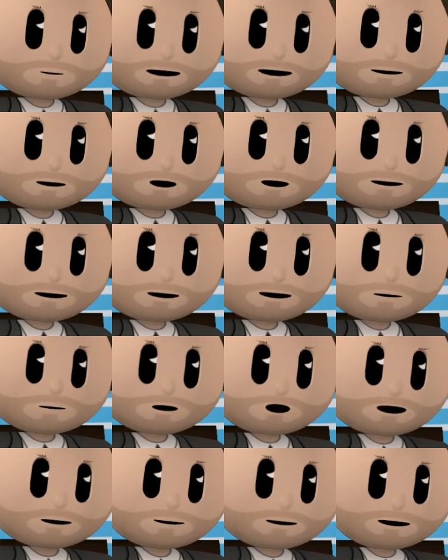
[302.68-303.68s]
It's a good
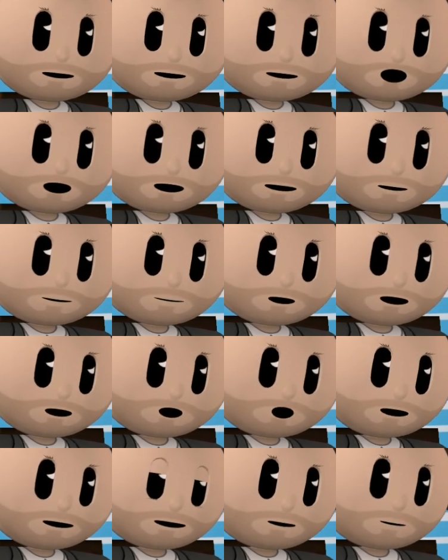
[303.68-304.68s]
chance they found
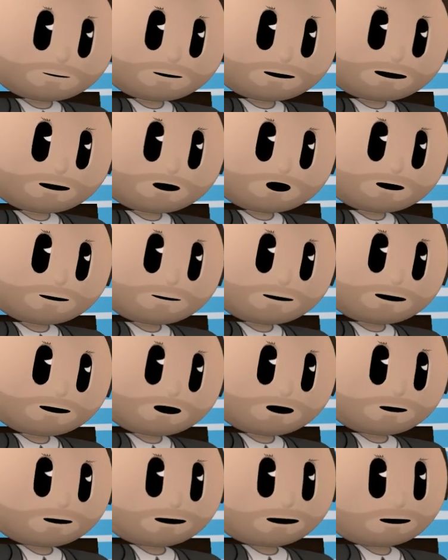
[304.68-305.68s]
someone else to dance
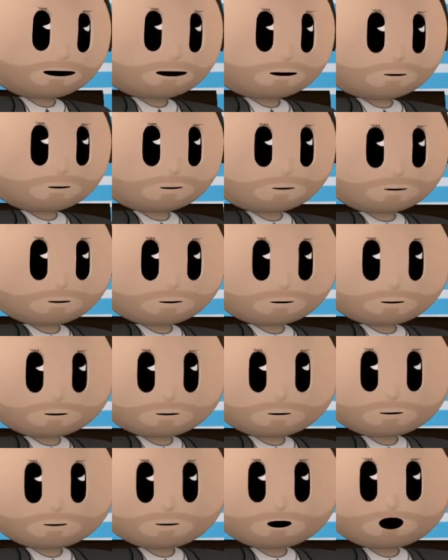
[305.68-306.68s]
to the beat.
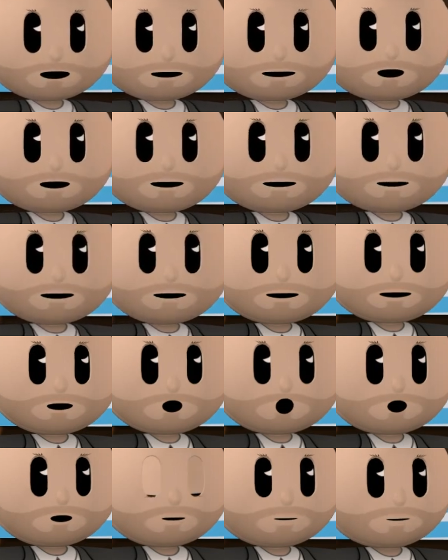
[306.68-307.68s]
And that ain't
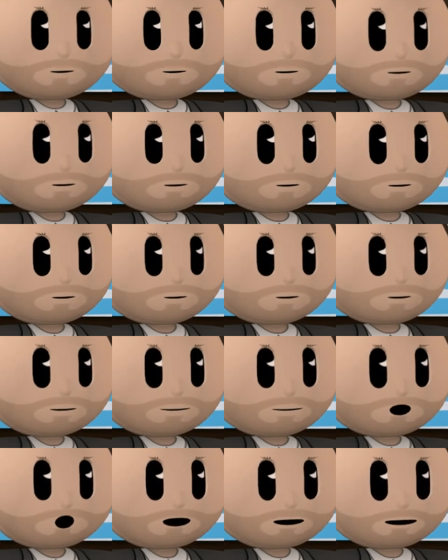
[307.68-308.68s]
you.
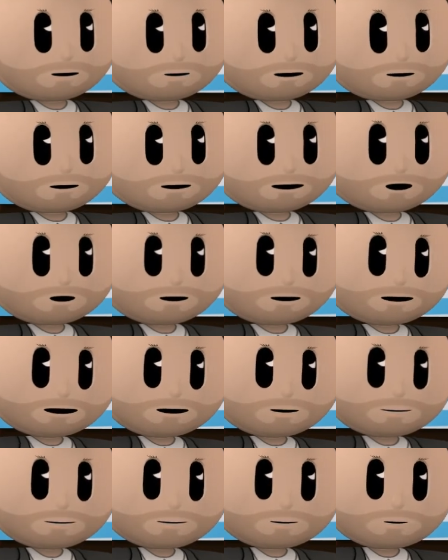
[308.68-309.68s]
So be helpful,
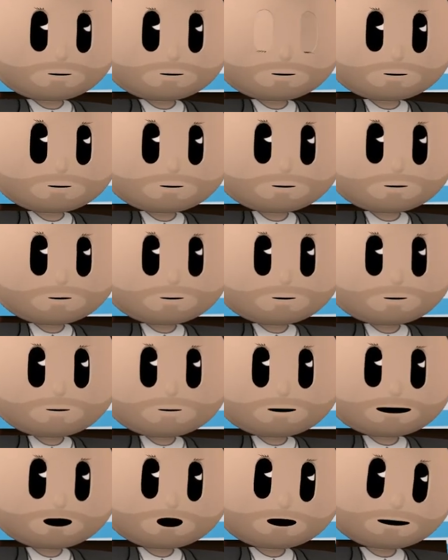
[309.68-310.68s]
yes.
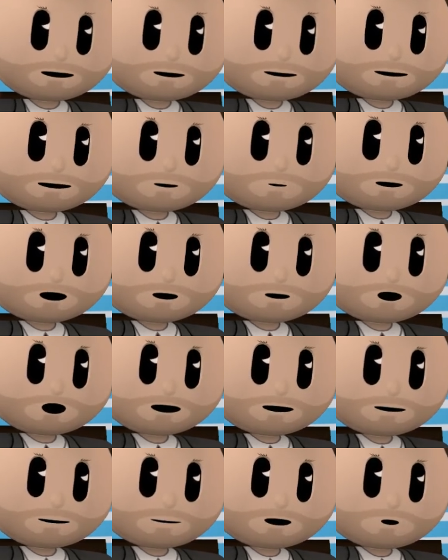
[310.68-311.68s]
But be careful
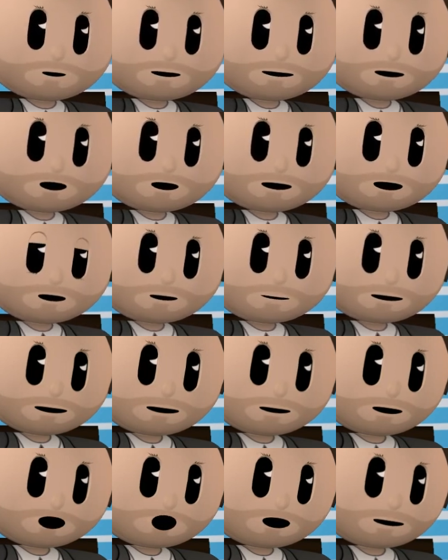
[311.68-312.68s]
and discerning at the
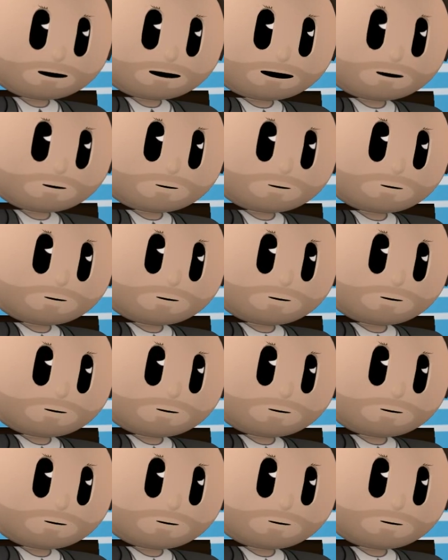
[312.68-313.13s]
same time.